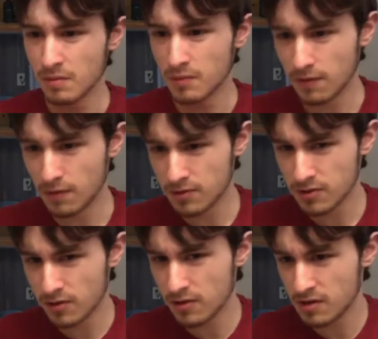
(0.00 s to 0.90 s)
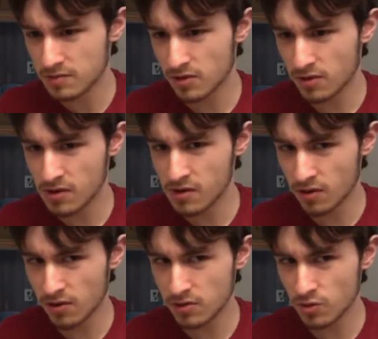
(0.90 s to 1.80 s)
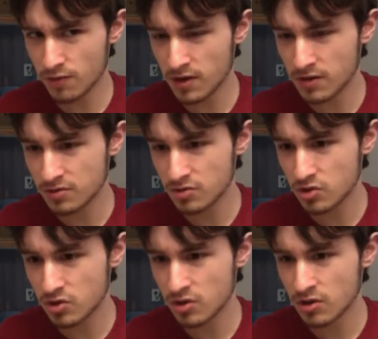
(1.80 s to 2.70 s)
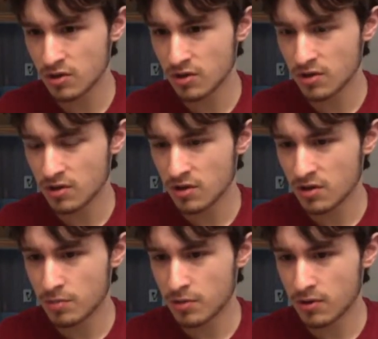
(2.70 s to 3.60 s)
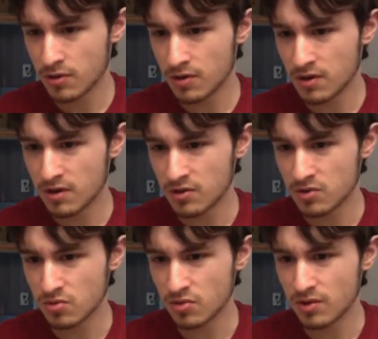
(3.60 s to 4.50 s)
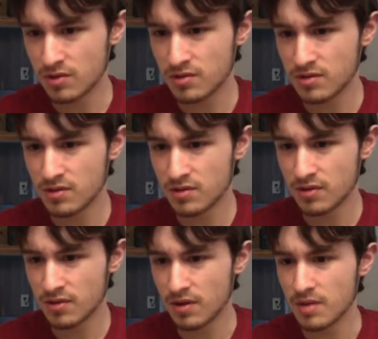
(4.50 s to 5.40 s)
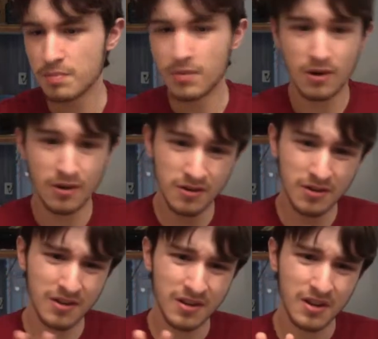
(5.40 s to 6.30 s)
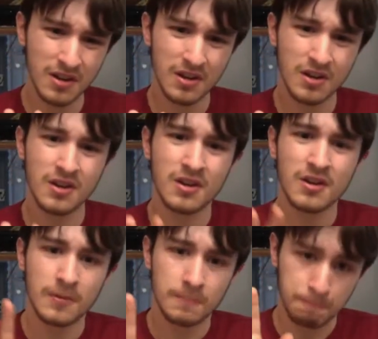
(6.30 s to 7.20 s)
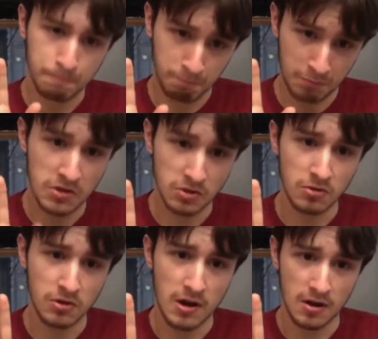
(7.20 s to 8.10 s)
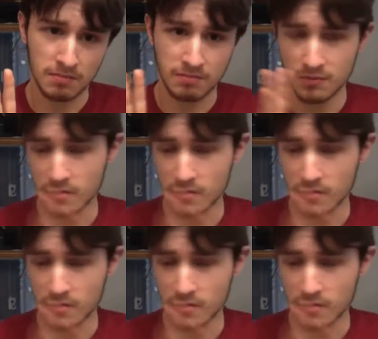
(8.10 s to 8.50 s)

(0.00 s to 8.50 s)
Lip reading: My favorite Atari games are Yar's Revenge, Pong, and Asteroids. All right, Pong, that's a good game.